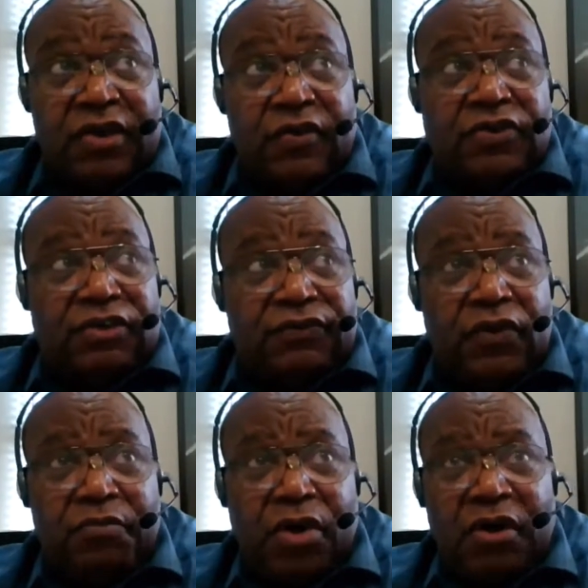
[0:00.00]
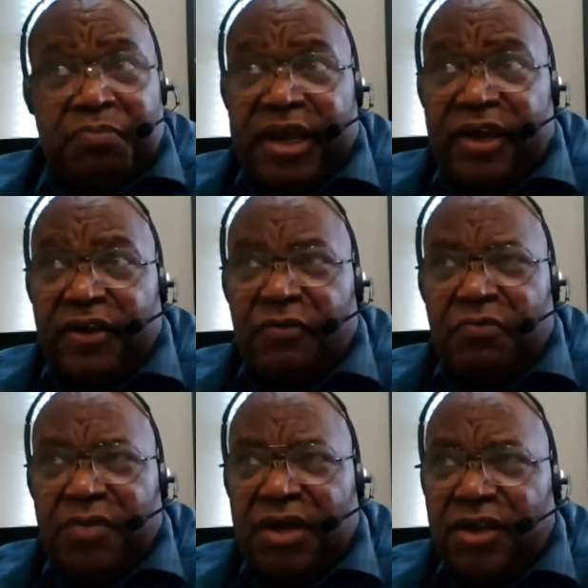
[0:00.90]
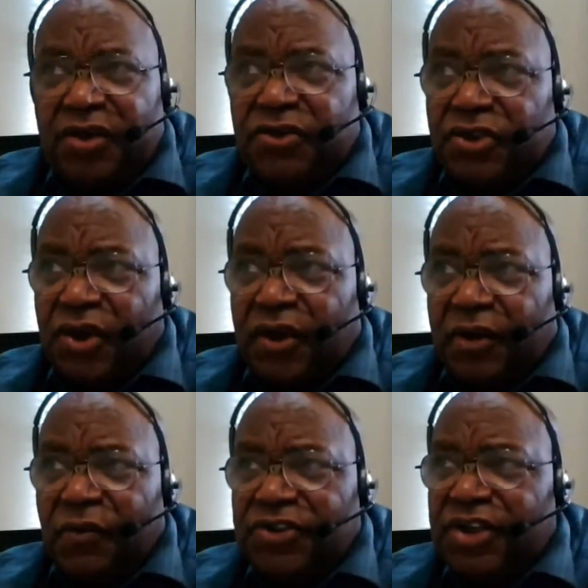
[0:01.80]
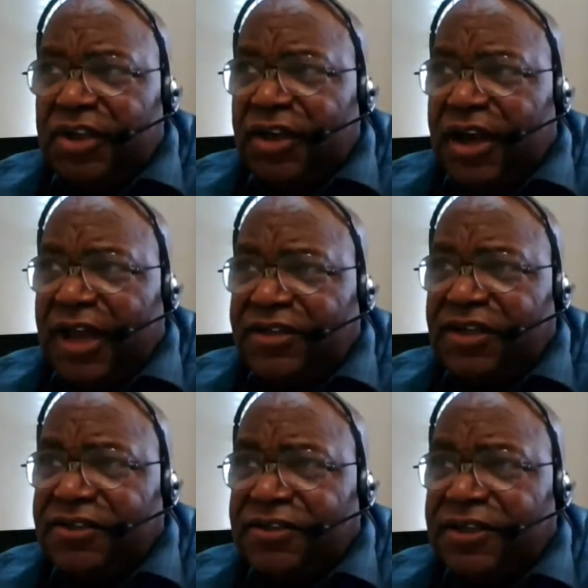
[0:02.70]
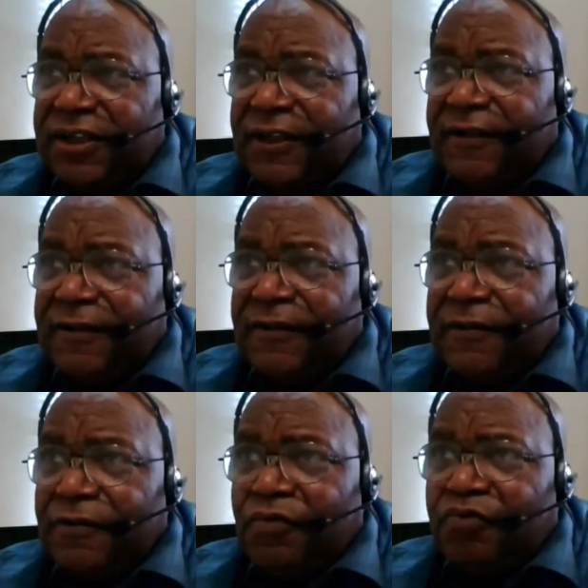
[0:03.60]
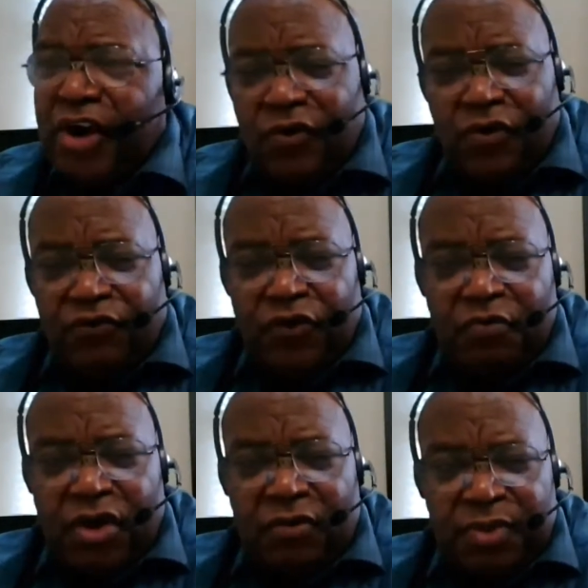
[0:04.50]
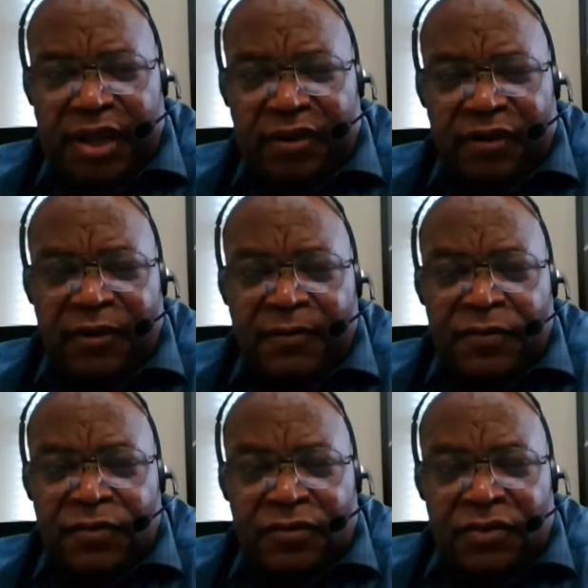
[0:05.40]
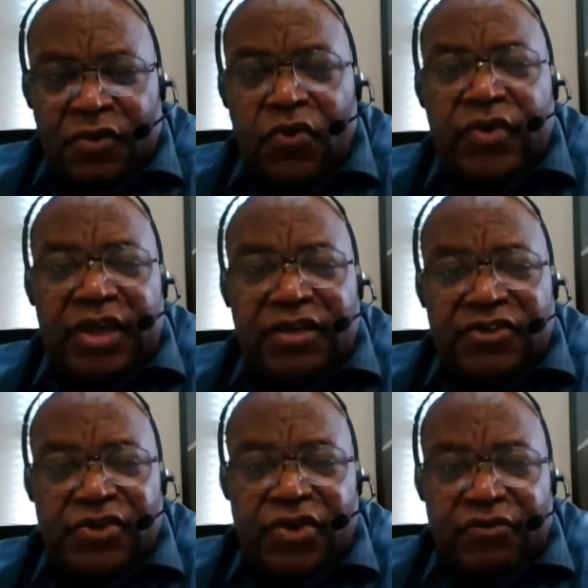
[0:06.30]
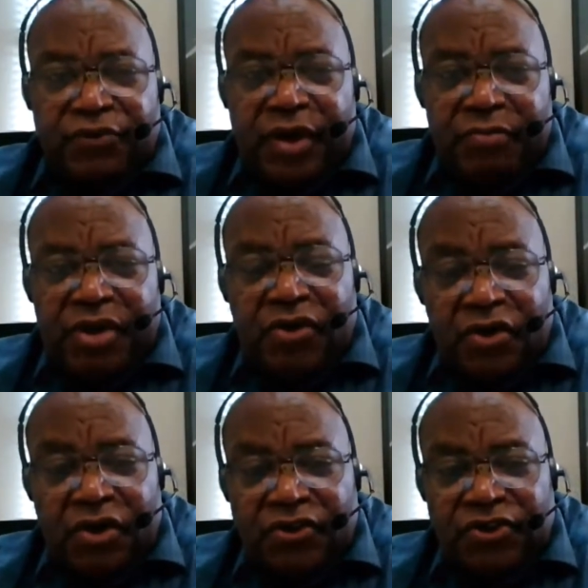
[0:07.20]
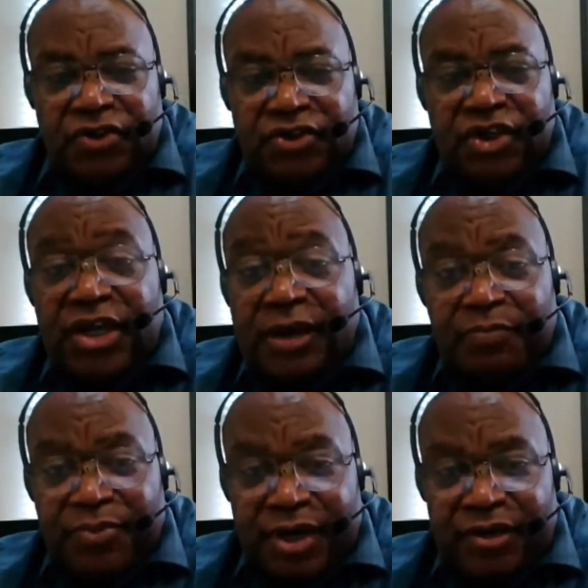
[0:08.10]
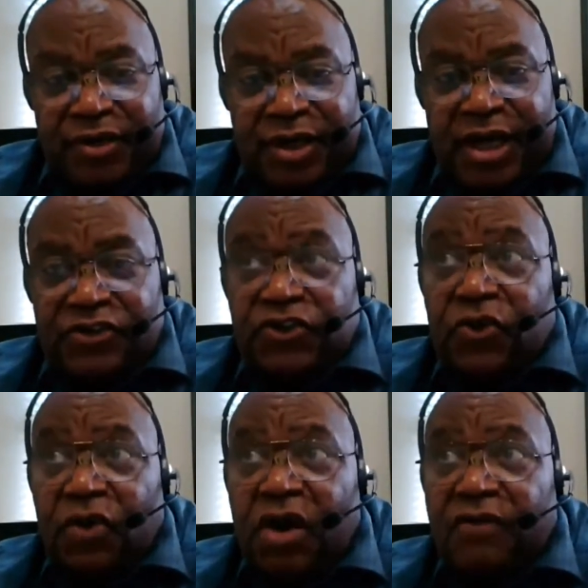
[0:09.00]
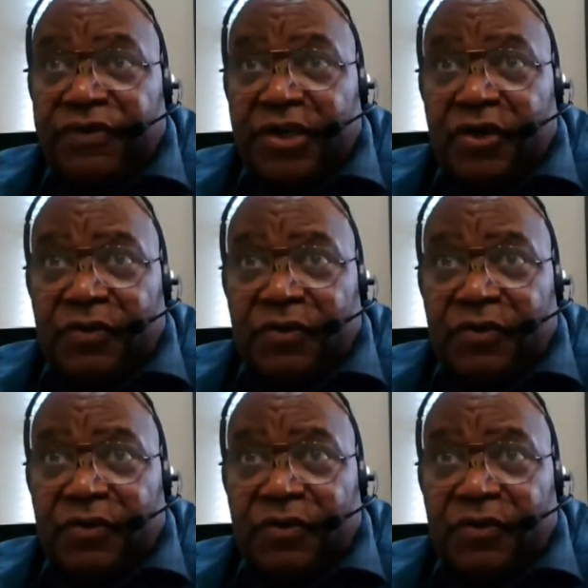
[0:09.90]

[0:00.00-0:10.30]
There was a football player many years ago. Was it in the 90s? Very good football player who killed his girlfriend because she got pregnant. And so often